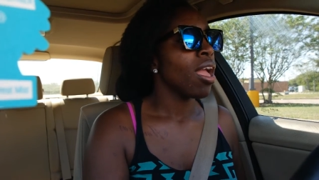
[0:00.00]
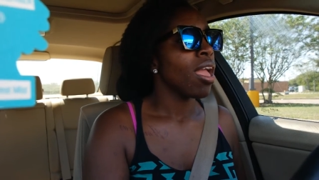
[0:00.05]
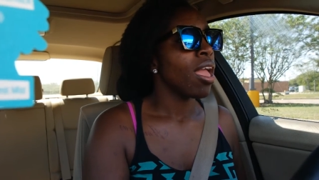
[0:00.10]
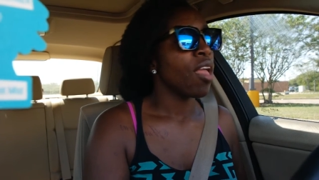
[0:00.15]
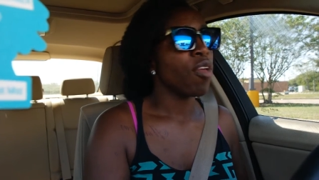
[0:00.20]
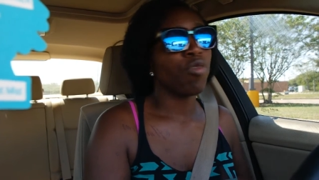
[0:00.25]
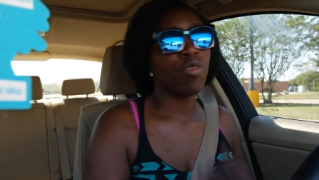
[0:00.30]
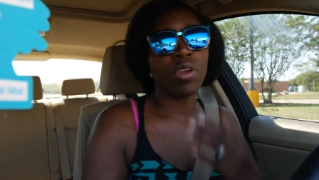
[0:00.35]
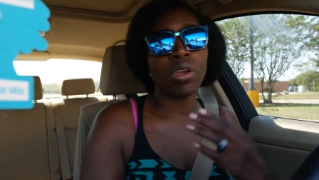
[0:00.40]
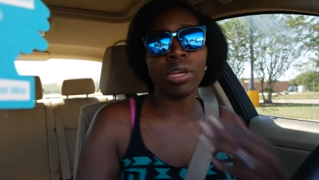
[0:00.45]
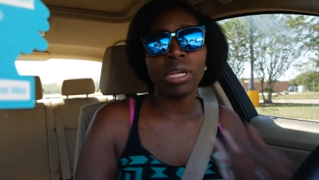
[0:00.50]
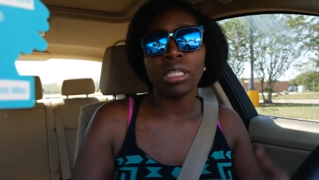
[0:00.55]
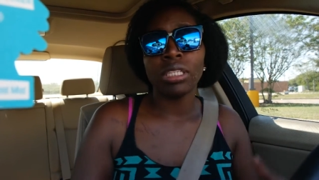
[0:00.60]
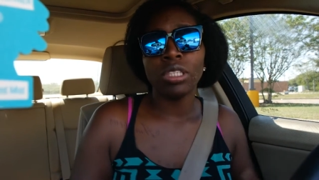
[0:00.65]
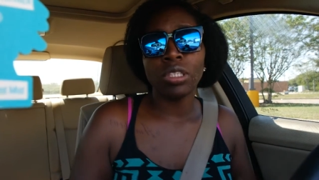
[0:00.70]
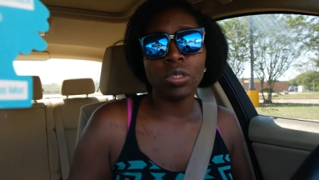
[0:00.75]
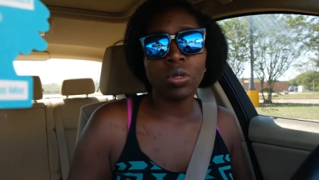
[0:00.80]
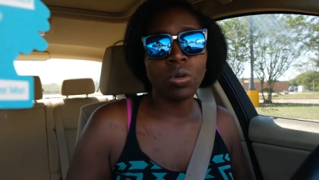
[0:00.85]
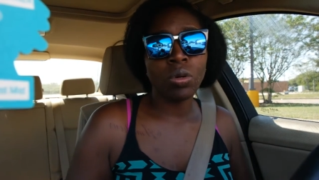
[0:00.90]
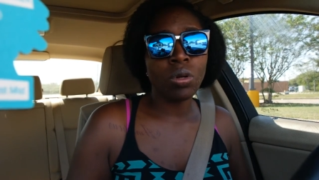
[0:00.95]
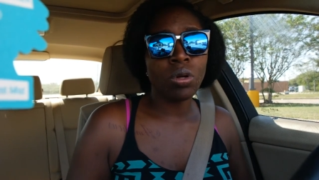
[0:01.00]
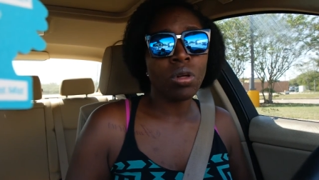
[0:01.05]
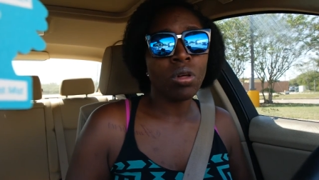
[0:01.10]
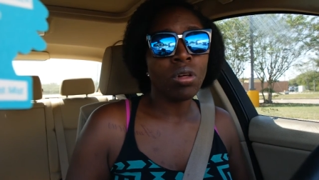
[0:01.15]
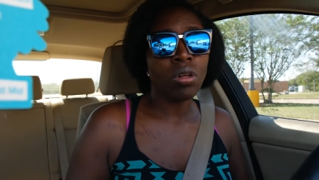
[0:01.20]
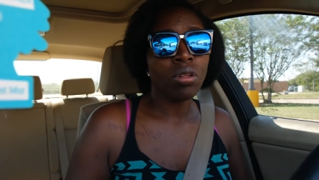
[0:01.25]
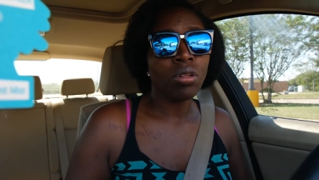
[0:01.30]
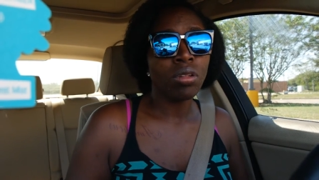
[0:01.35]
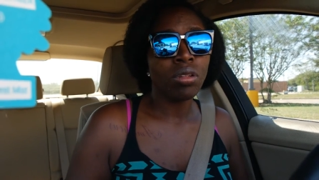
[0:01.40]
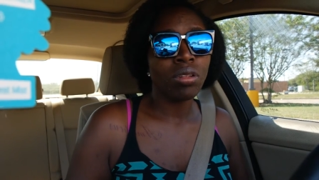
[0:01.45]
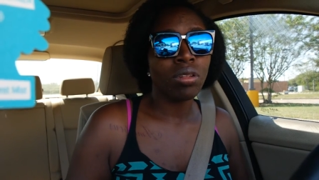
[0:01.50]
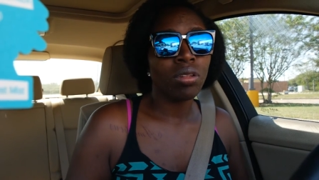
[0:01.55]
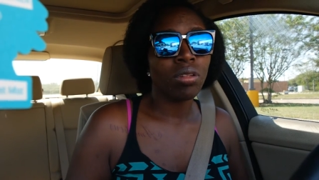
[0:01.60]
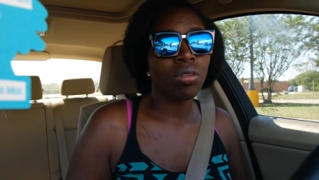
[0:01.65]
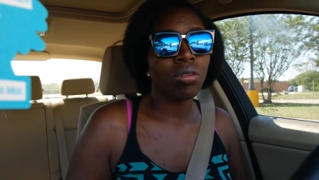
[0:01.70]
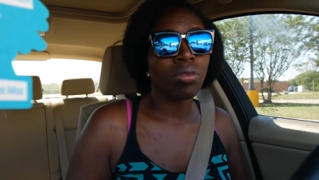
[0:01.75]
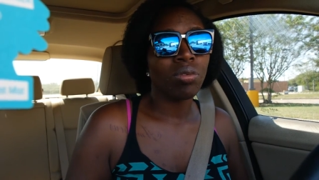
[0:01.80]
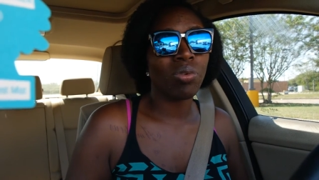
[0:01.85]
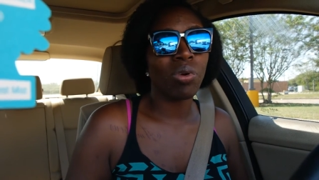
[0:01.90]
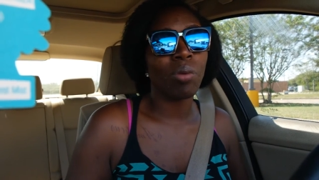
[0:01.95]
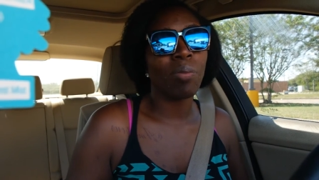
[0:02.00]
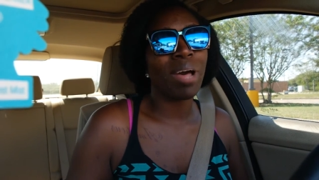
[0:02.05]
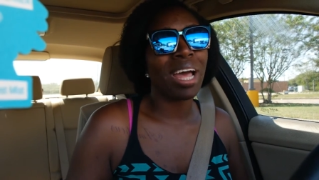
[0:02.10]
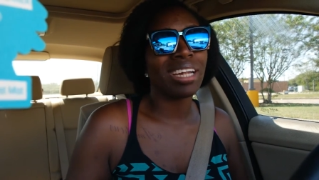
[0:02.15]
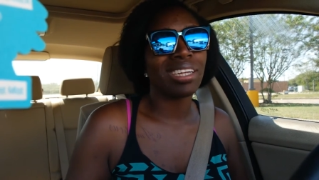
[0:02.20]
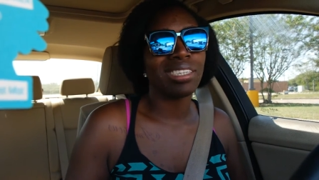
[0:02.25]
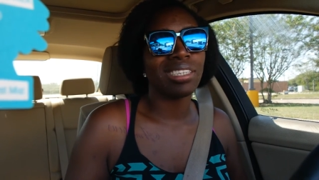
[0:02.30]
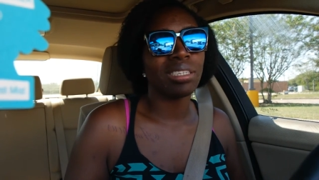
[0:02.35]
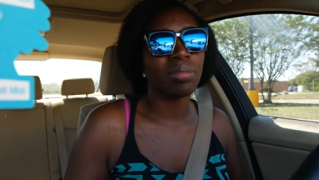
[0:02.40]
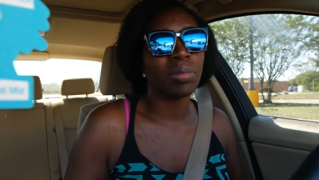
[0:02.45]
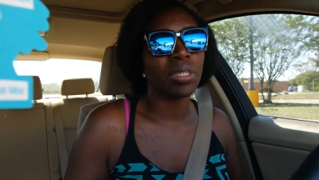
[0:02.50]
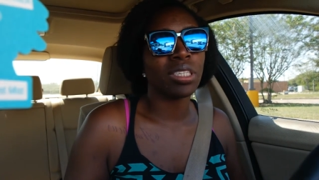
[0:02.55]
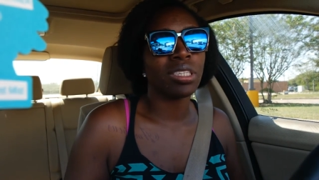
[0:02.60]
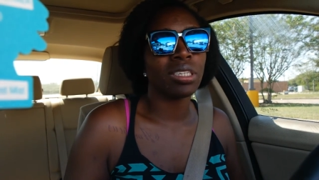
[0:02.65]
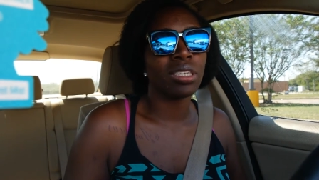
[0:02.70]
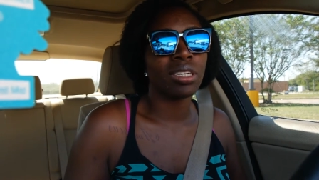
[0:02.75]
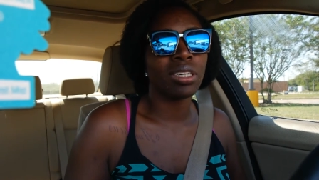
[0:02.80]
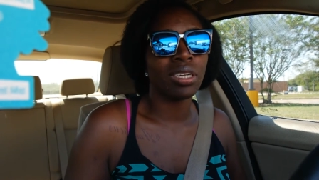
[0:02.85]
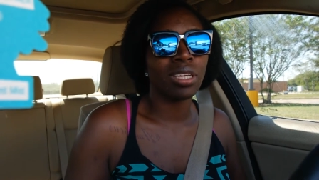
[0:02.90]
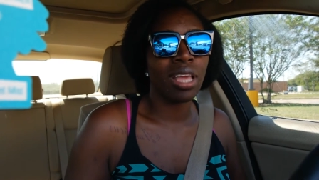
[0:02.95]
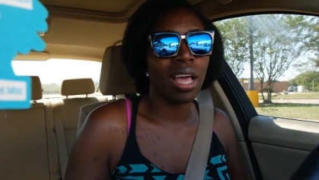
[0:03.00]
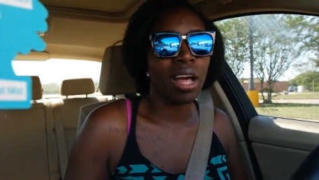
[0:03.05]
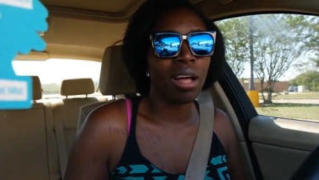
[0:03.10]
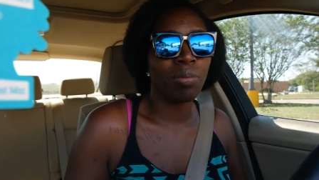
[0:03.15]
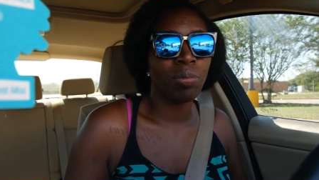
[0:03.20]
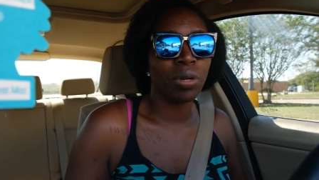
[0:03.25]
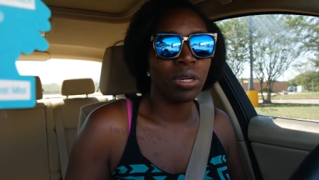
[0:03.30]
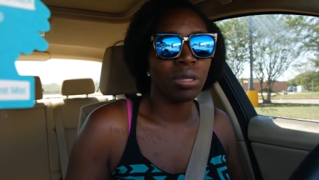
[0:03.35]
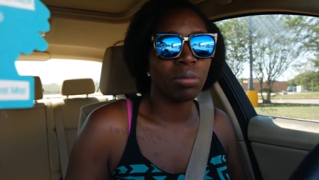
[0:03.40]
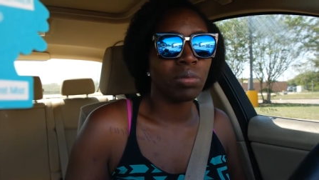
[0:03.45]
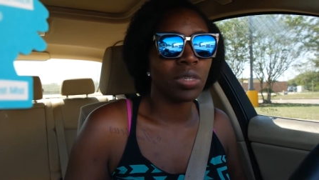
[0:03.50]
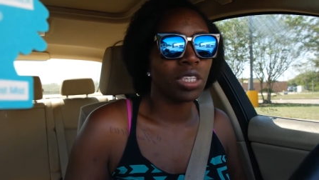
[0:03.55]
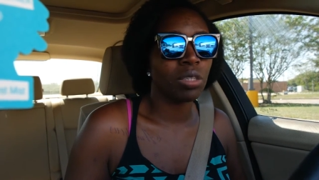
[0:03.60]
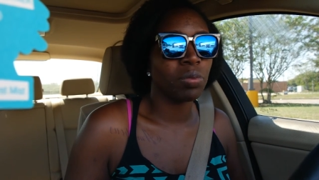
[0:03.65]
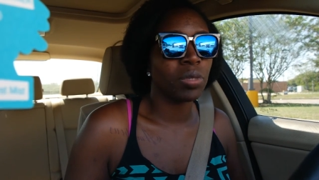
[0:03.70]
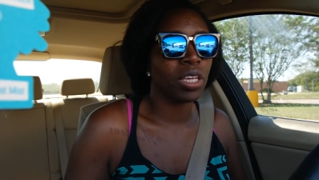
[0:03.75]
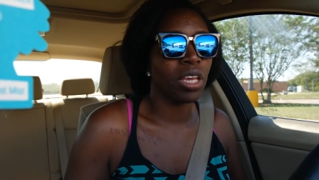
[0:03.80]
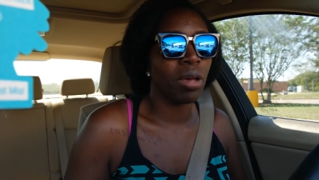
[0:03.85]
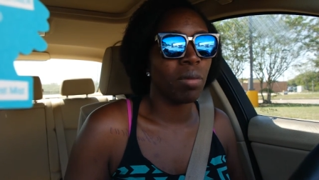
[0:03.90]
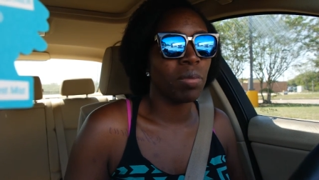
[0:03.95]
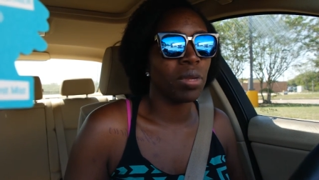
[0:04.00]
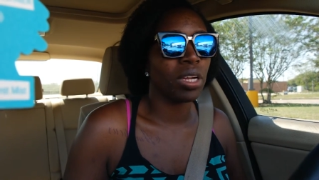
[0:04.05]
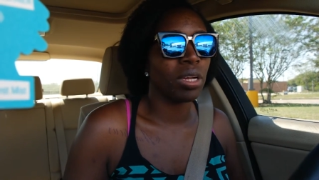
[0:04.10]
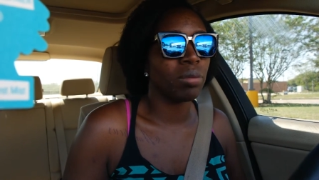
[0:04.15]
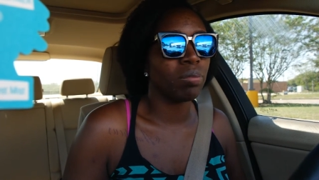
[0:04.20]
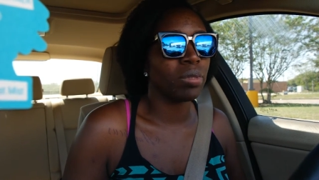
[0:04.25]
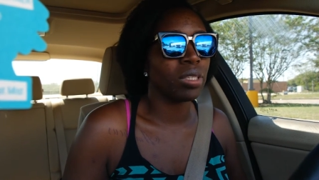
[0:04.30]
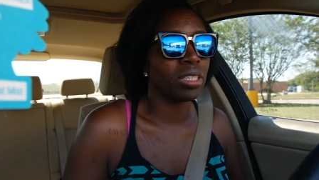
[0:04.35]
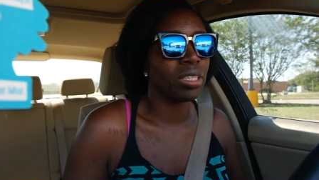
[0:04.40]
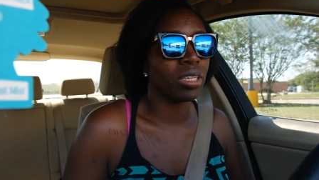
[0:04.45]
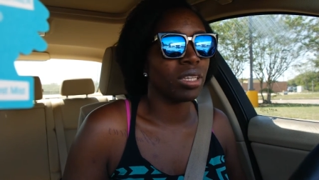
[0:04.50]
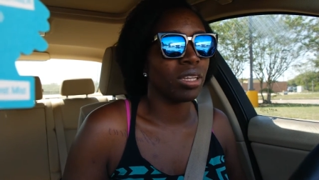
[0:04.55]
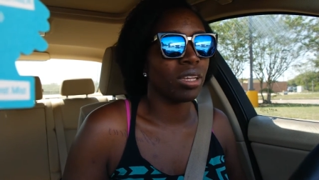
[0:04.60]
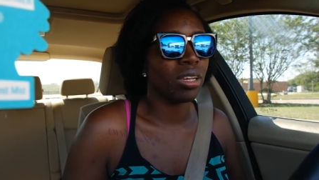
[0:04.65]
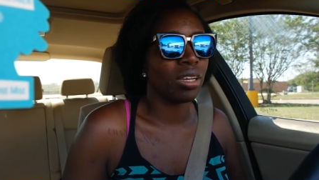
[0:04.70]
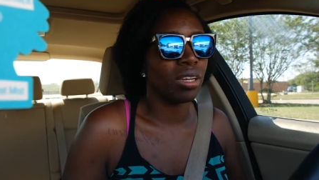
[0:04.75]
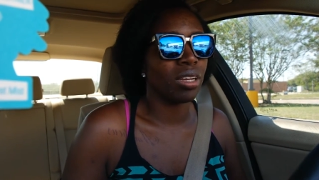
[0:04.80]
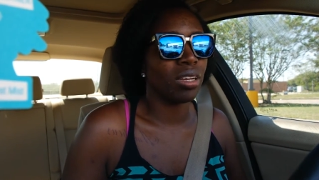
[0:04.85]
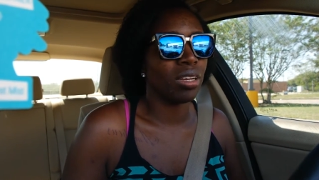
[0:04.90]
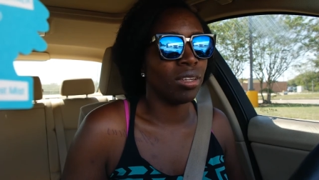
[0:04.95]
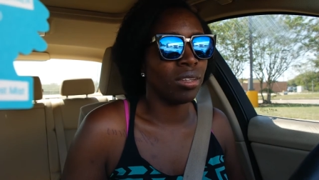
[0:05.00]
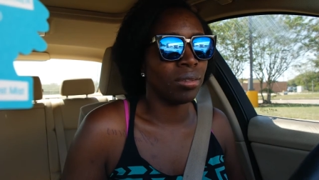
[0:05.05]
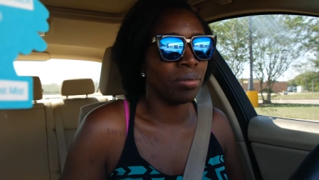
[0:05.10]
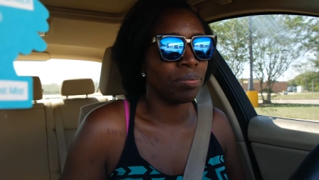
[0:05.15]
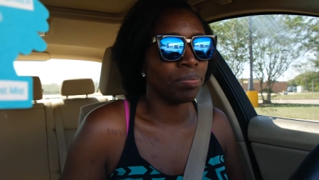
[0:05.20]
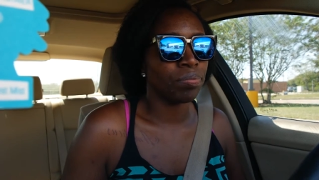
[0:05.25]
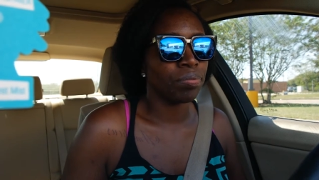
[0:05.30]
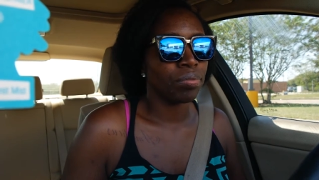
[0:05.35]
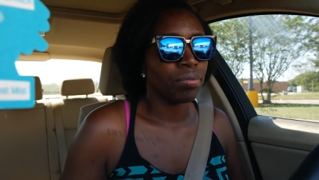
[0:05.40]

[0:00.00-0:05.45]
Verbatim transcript: if you're in school, well, by December 3rd, y'all pretty much be coming up to um,